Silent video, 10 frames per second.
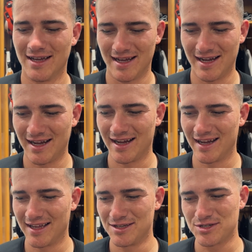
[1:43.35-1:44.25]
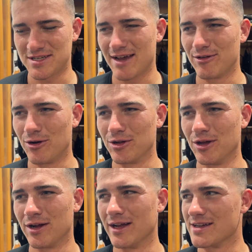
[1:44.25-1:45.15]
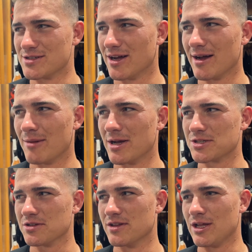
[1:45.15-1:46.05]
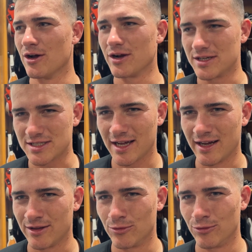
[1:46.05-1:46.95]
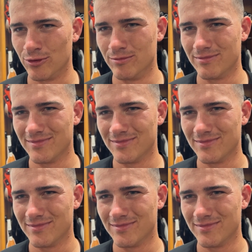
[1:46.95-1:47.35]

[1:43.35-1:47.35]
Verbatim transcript: And just having all young guys. You know, I'm actually the youngest guy in the room.